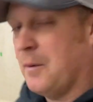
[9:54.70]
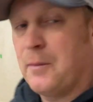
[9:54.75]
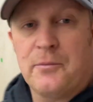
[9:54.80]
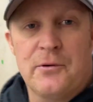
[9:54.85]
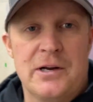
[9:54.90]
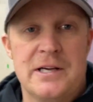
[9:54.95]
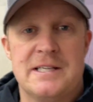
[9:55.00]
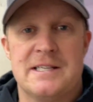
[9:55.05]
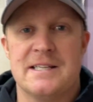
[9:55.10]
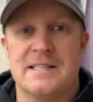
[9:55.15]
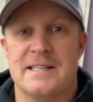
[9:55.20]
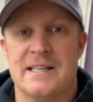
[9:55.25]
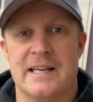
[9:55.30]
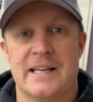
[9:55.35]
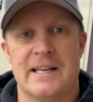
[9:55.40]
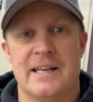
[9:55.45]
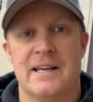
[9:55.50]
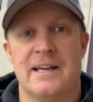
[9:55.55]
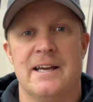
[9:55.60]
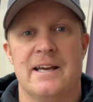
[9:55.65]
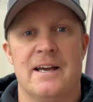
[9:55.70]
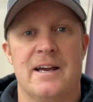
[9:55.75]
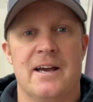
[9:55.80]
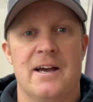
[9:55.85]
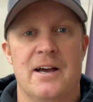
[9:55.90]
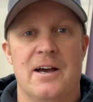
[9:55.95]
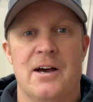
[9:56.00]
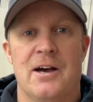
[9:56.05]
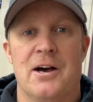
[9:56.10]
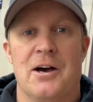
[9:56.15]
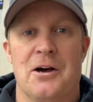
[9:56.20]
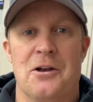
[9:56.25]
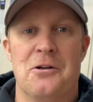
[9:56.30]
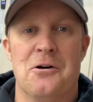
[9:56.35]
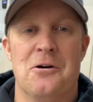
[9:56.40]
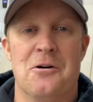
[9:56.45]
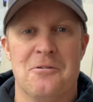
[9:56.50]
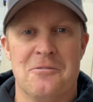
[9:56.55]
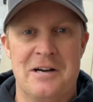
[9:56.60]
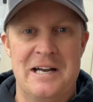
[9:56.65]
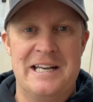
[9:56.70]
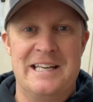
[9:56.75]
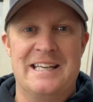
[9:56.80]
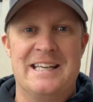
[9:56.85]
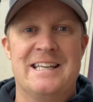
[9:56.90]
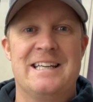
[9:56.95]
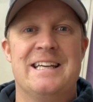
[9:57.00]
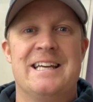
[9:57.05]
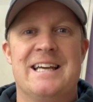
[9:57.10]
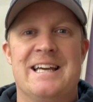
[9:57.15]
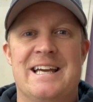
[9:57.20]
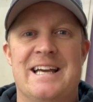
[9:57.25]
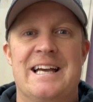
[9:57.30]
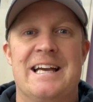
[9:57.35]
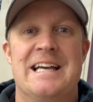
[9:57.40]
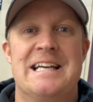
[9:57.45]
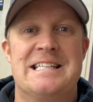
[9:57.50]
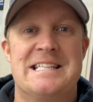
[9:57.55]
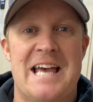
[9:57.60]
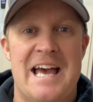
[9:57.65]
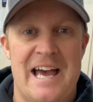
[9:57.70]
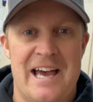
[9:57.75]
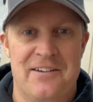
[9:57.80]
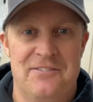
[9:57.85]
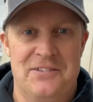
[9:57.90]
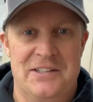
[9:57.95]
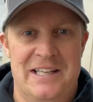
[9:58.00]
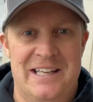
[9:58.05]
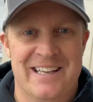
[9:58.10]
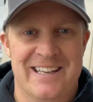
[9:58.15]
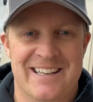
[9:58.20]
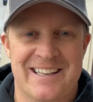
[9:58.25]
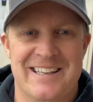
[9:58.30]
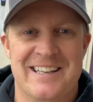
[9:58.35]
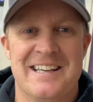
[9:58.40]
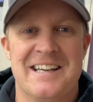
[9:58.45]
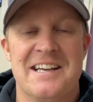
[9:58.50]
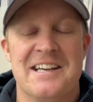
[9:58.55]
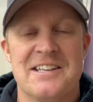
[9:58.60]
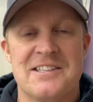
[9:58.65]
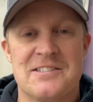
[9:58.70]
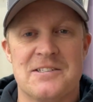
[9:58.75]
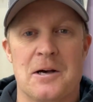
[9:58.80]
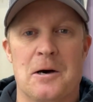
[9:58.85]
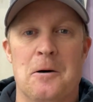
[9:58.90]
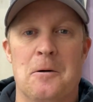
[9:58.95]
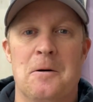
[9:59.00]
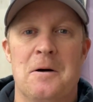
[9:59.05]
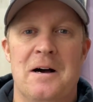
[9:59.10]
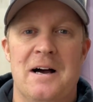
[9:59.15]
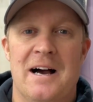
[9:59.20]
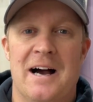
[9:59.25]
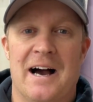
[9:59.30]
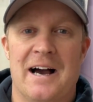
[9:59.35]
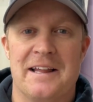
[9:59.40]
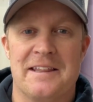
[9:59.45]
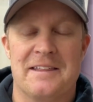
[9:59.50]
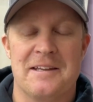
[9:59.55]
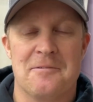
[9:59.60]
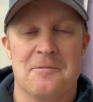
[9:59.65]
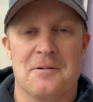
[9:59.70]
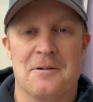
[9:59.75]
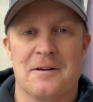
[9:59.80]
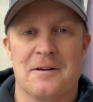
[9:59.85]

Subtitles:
braces in, and already it's heavy. So I think what we're